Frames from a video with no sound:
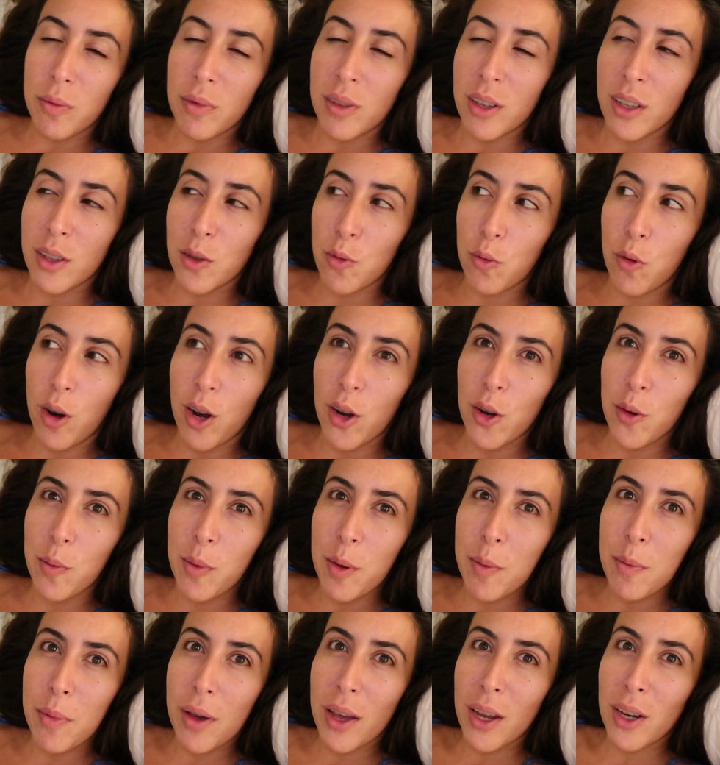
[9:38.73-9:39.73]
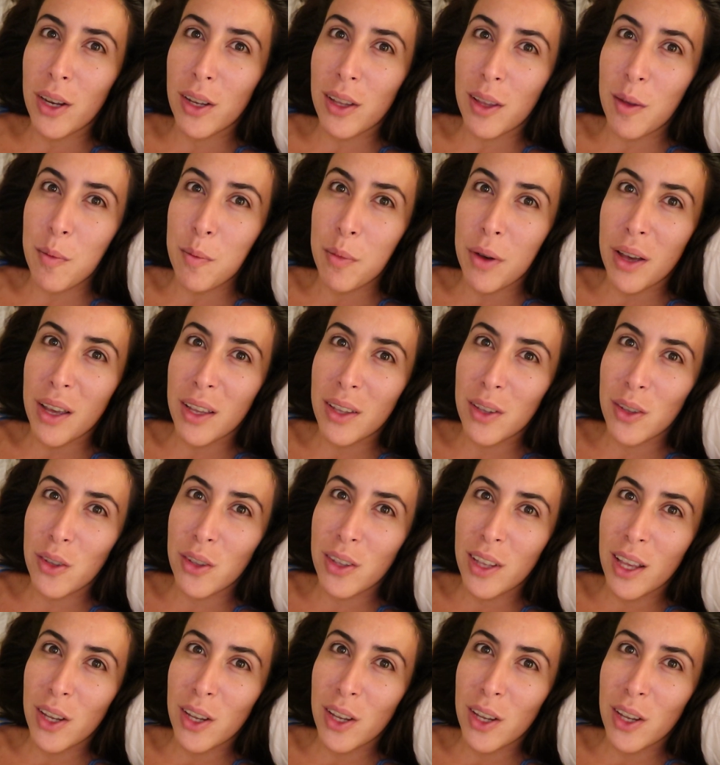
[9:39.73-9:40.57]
these random in-person in